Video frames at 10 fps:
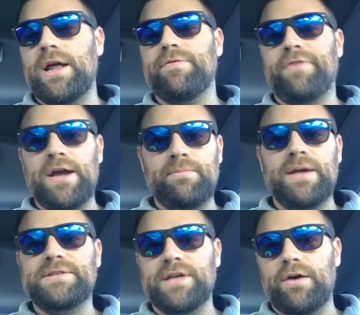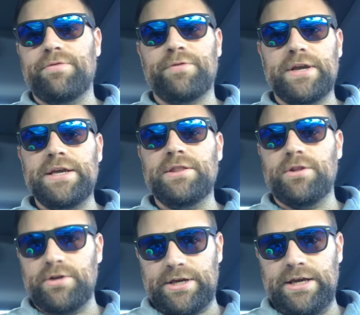I find myself freaking
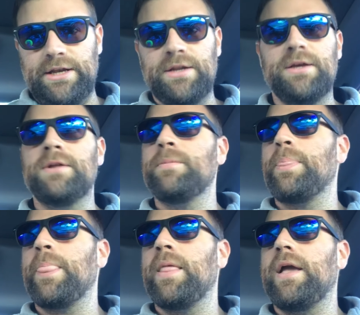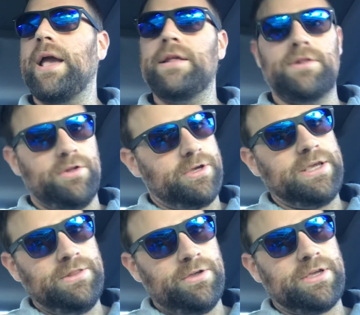looking, and
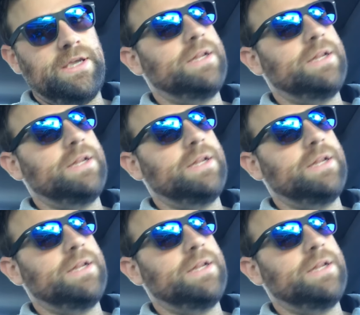looking, looking,